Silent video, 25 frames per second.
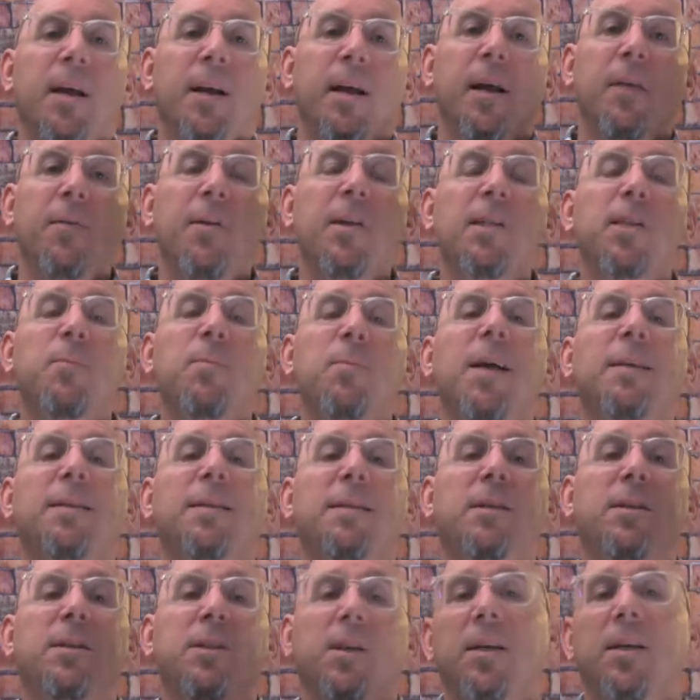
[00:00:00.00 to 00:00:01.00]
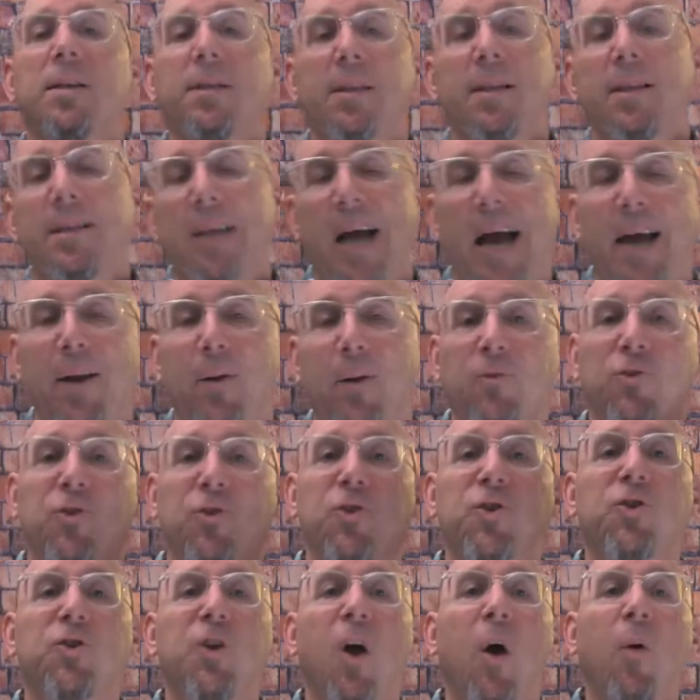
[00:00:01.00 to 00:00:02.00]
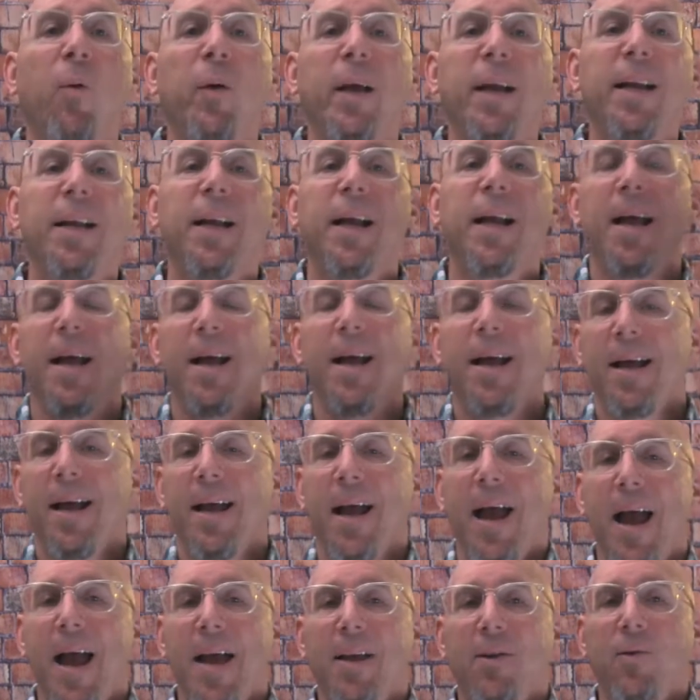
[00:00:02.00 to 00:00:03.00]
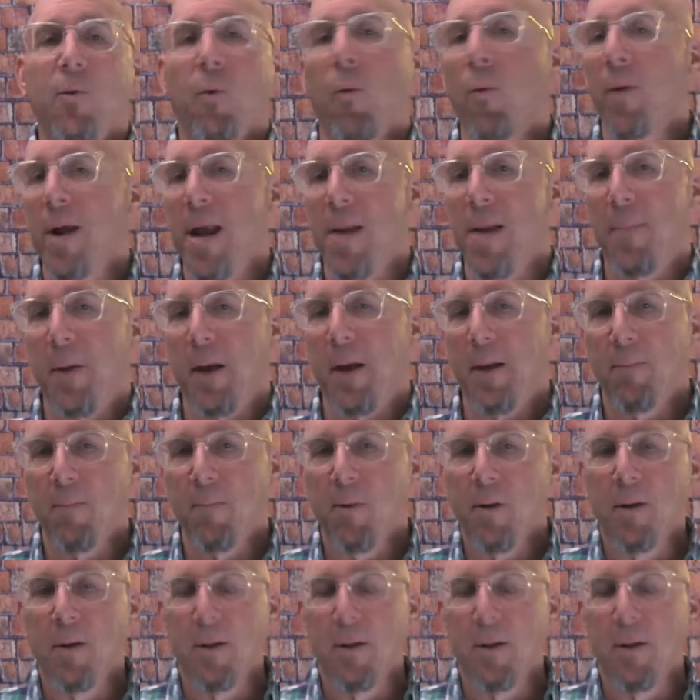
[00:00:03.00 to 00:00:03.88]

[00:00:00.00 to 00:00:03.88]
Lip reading: And this message is entitled, Sowing and Reaping.